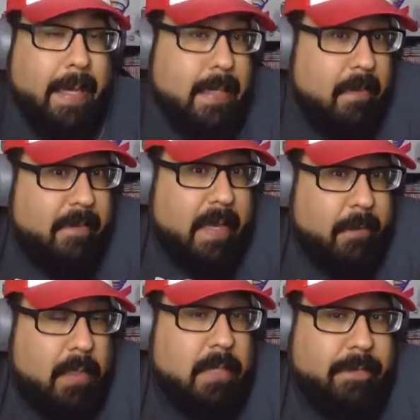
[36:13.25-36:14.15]
Some of it
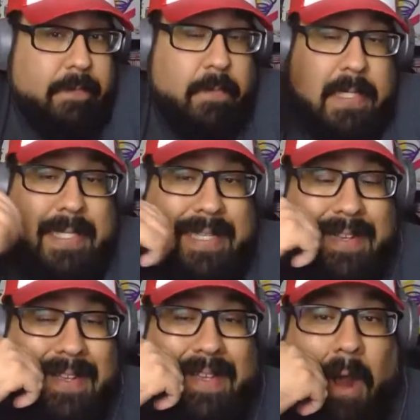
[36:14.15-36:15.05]
was
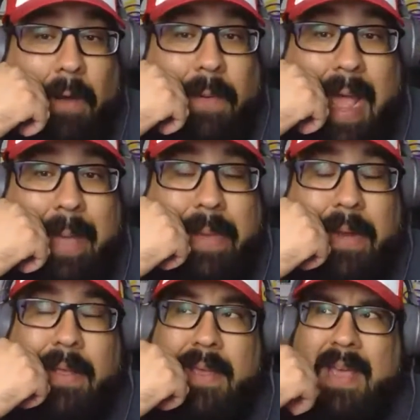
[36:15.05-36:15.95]
all right, but
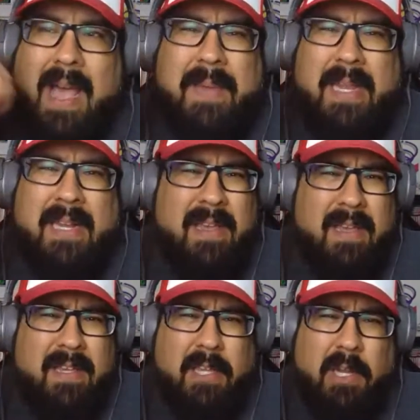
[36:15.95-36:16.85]
I mean,
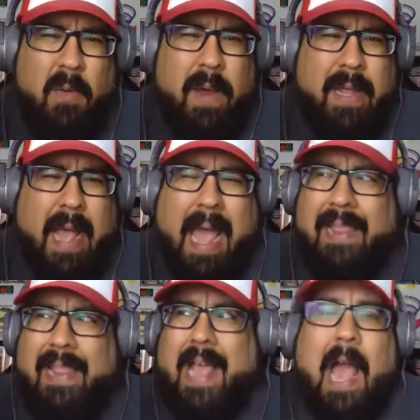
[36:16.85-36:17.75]
you don't want to
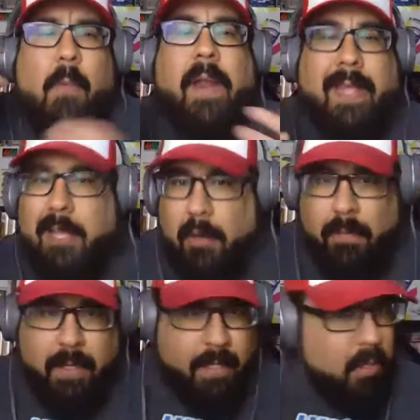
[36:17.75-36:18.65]
I want to hear
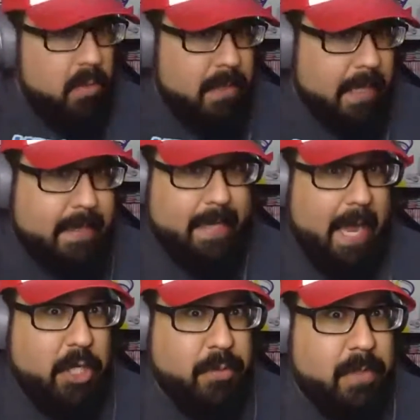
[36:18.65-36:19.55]
reused like
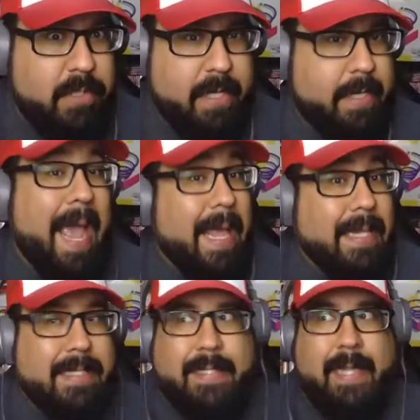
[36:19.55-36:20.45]
stage music,
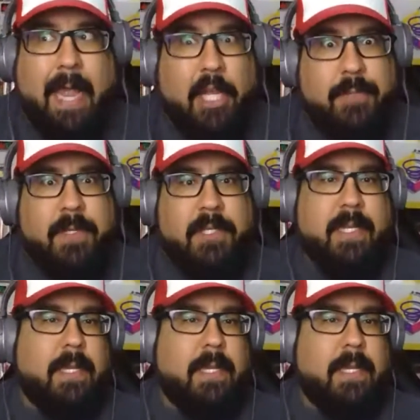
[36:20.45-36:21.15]
Ken stage music.